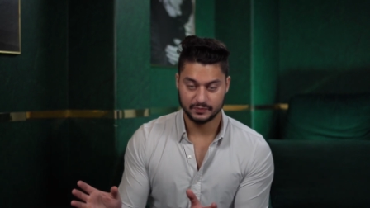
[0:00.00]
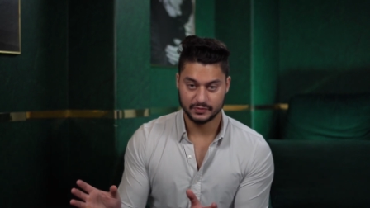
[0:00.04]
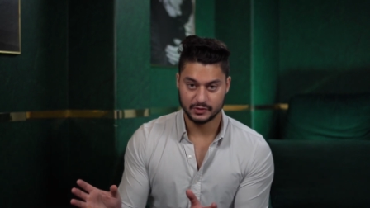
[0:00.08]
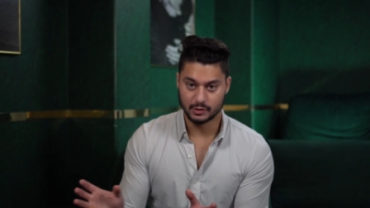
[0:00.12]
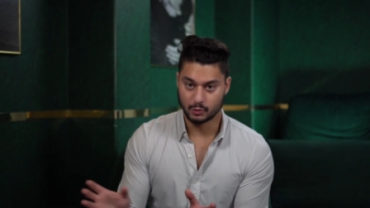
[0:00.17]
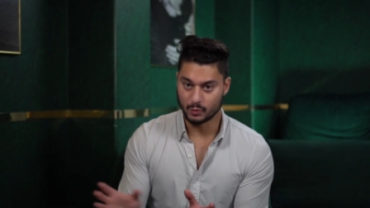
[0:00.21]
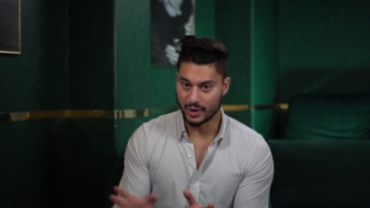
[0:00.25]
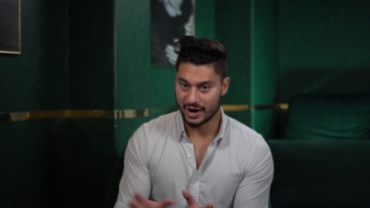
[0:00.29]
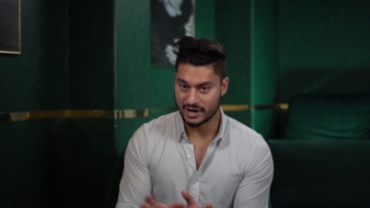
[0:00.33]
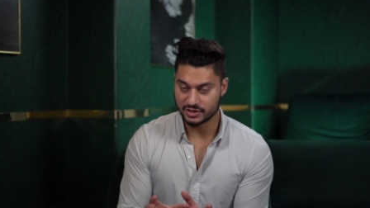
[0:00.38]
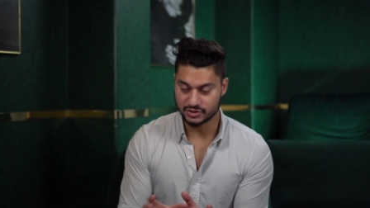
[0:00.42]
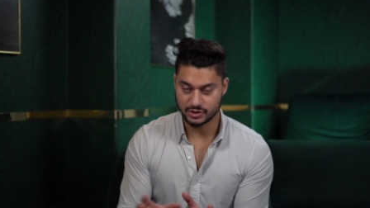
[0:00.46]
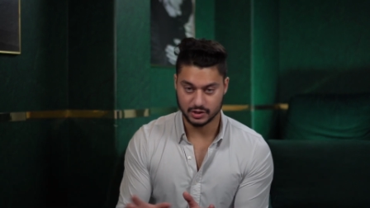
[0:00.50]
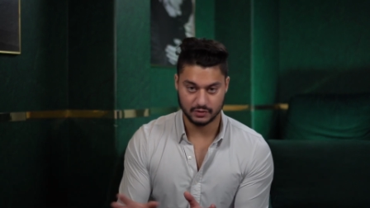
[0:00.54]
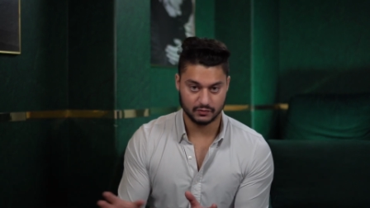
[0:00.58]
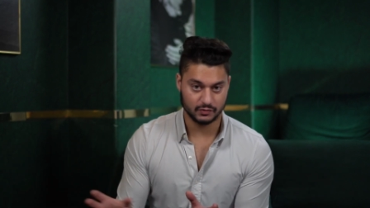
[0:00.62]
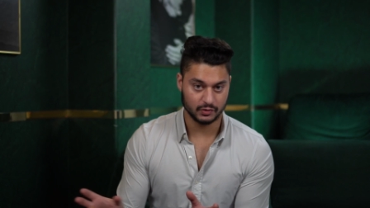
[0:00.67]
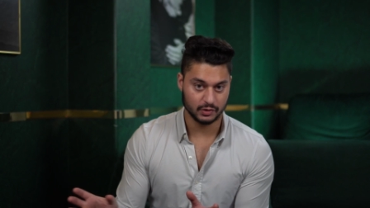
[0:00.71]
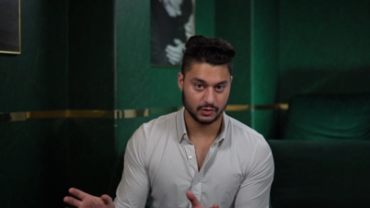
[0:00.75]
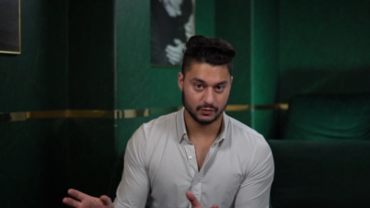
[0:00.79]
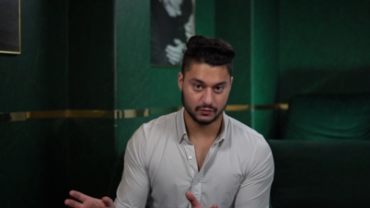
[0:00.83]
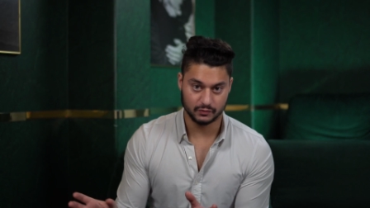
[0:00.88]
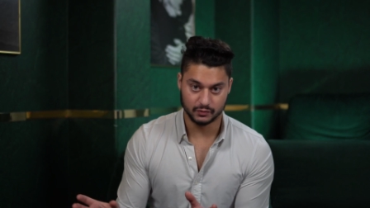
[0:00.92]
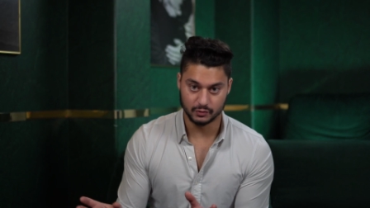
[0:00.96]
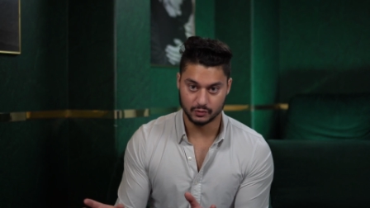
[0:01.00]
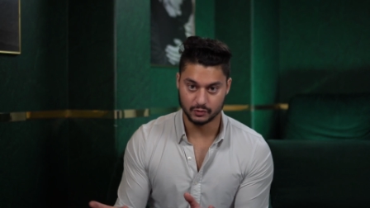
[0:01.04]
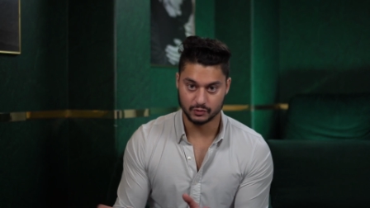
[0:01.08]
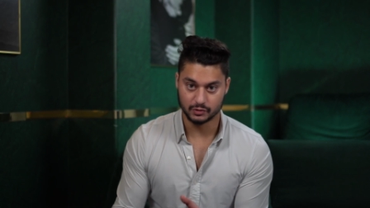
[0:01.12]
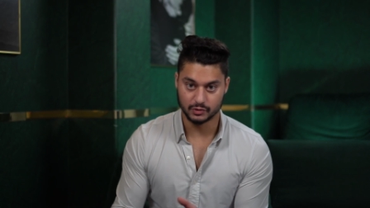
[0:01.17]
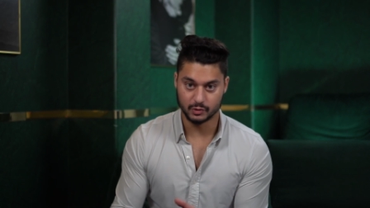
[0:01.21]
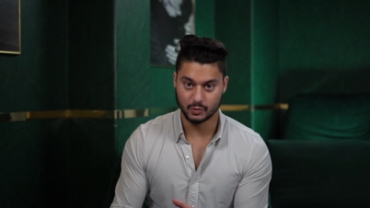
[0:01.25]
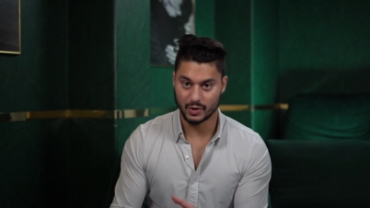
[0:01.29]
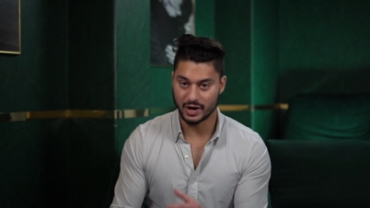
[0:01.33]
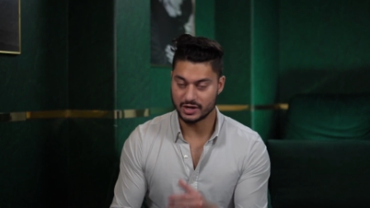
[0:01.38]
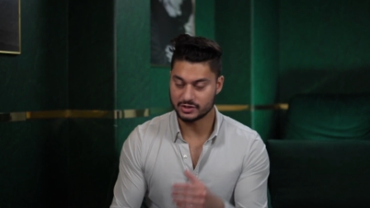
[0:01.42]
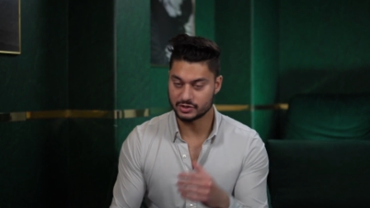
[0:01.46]
the rationing for your food,
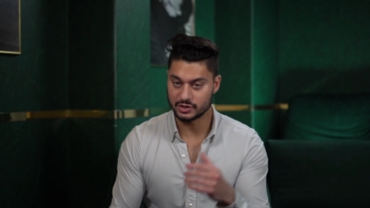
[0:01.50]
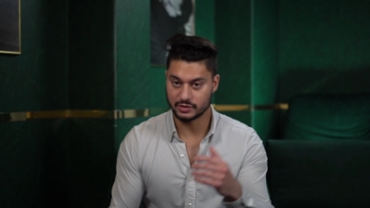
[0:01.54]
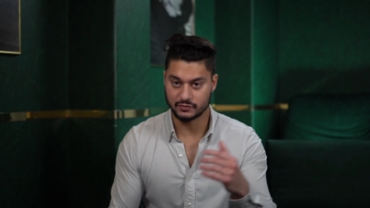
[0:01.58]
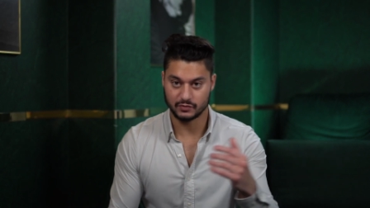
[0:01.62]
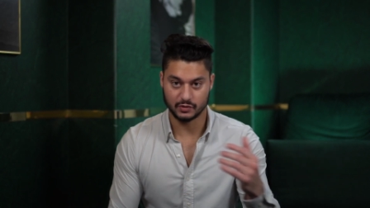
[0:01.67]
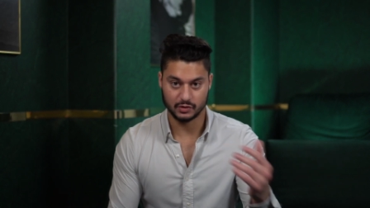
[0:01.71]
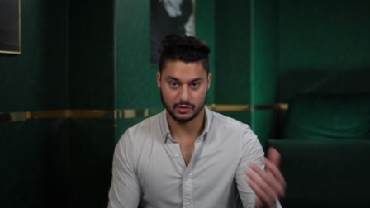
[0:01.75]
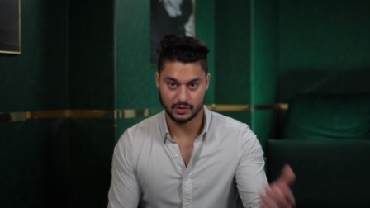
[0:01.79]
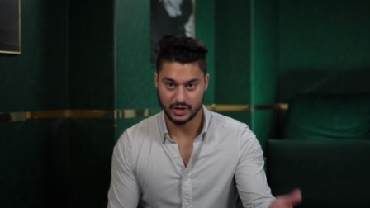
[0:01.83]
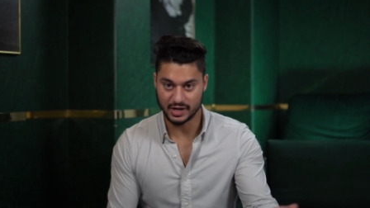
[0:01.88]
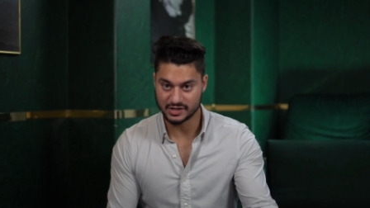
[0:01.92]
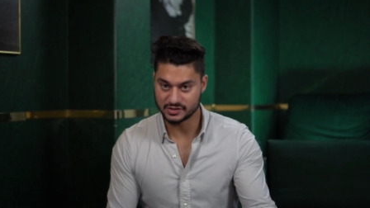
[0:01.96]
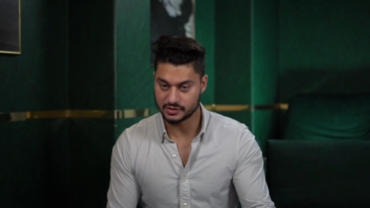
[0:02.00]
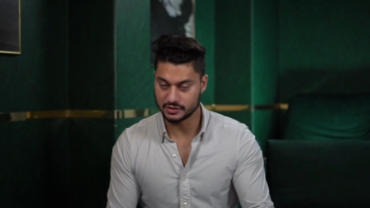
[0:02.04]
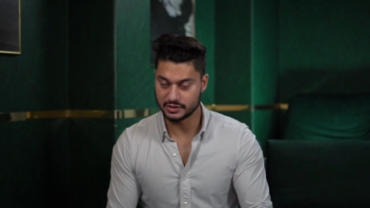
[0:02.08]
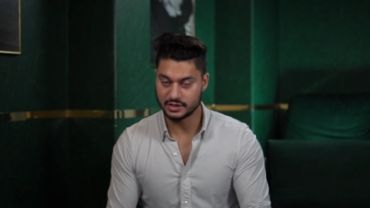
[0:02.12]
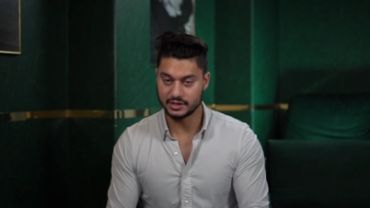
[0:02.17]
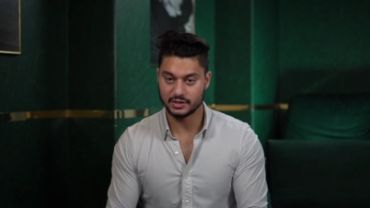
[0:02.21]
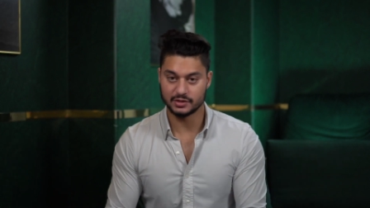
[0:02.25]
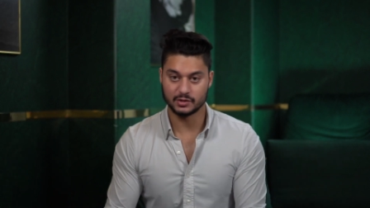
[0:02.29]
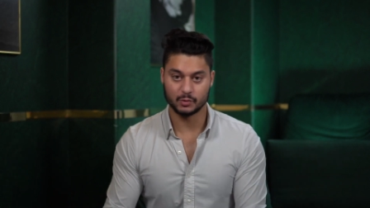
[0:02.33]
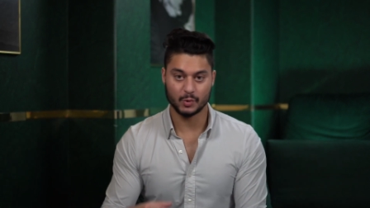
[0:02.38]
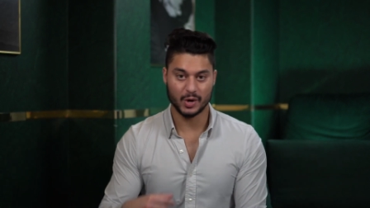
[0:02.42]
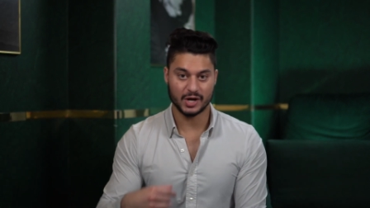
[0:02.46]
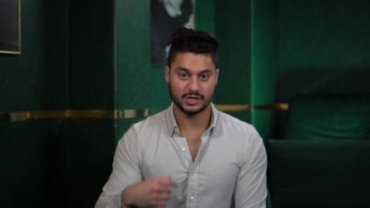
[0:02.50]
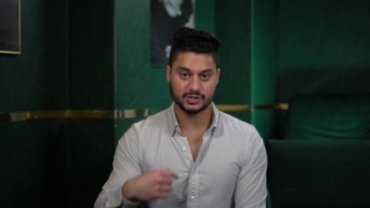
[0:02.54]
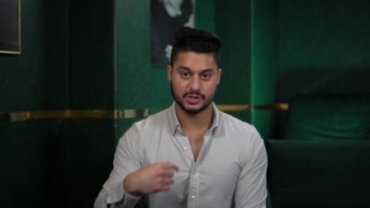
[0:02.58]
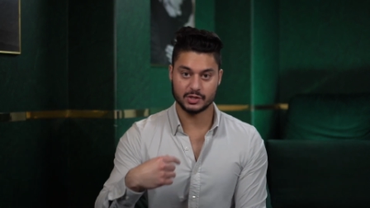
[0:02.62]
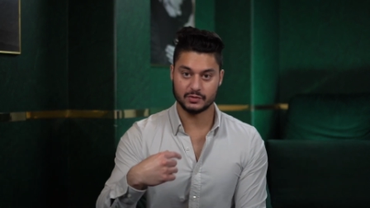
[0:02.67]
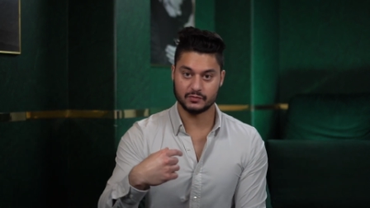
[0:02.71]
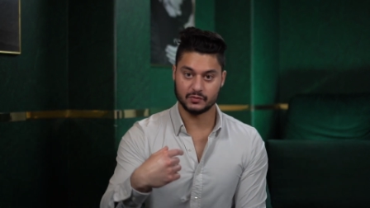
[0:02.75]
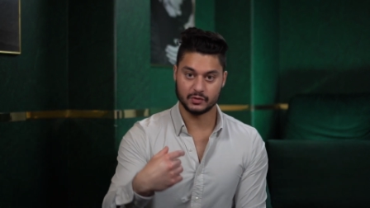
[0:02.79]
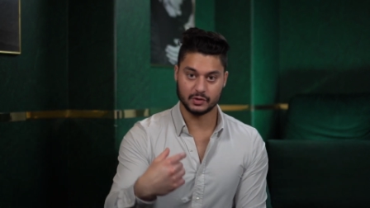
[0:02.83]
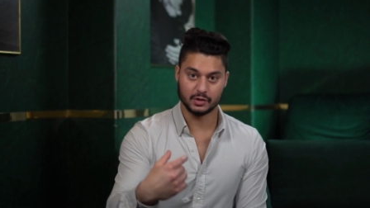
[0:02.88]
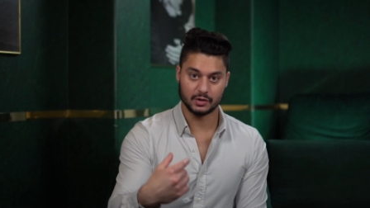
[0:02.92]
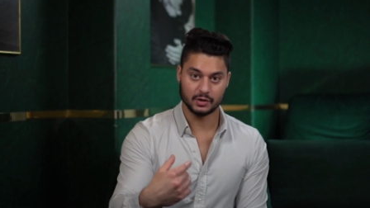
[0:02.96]
the rationing for your gasoline, the
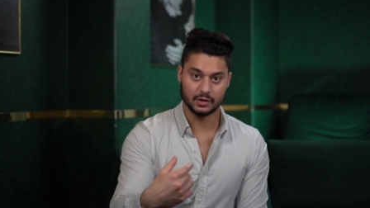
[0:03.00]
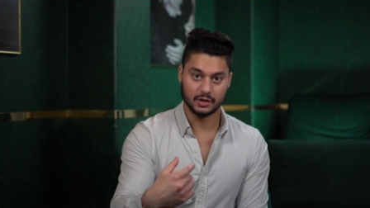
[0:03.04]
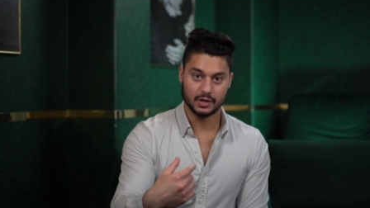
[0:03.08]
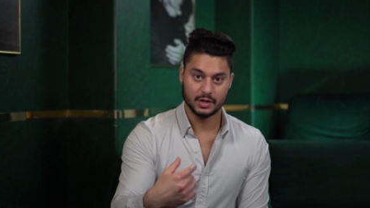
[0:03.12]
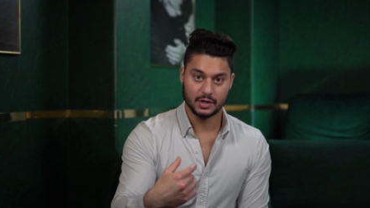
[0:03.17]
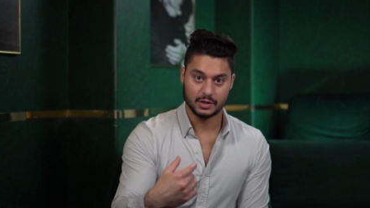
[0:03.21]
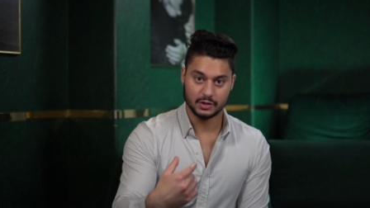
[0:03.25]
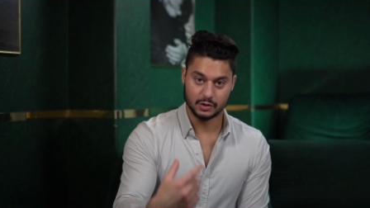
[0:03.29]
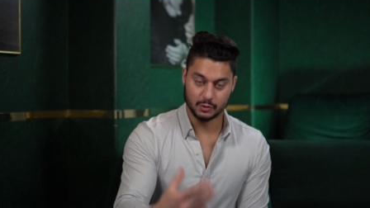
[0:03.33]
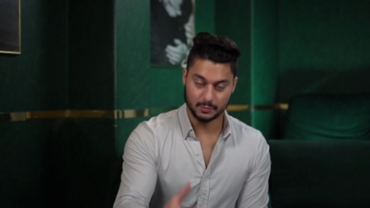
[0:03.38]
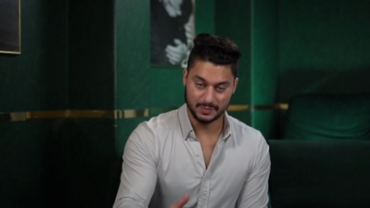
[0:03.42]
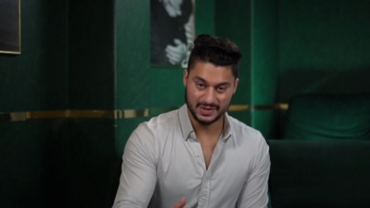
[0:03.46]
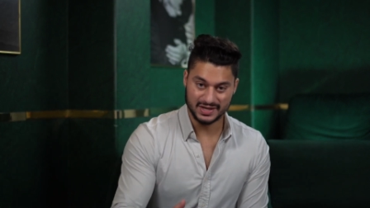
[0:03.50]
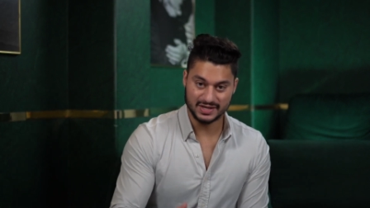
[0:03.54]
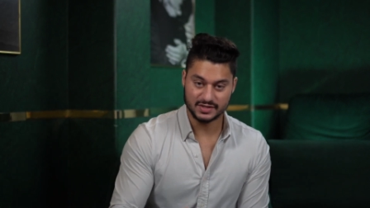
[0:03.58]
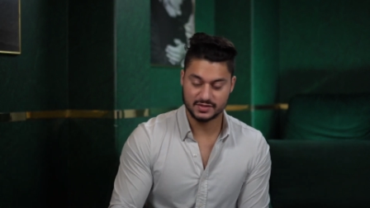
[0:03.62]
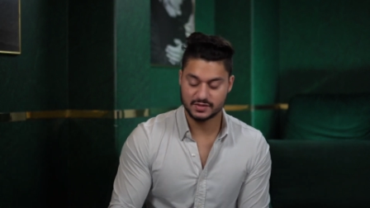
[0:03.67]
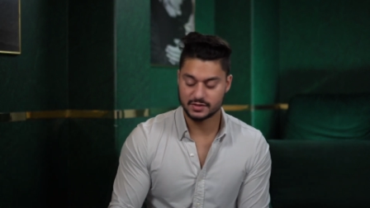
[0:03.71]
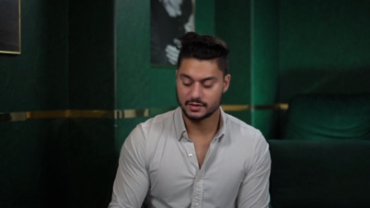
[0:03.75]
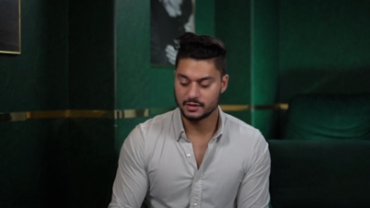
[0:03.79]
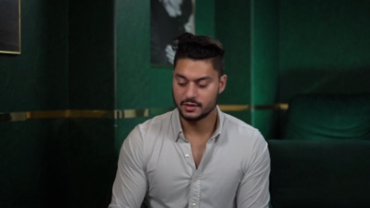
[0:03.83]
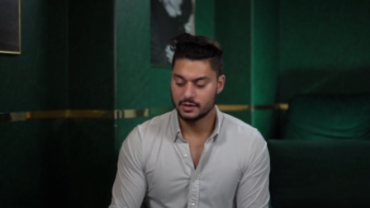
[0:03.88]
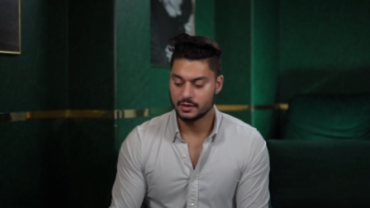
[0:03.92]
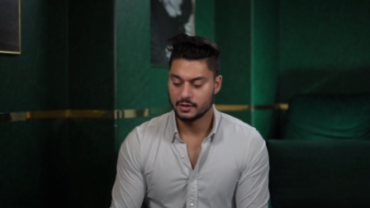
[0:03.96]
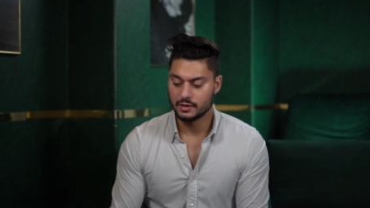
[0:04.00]
rationing for your meats,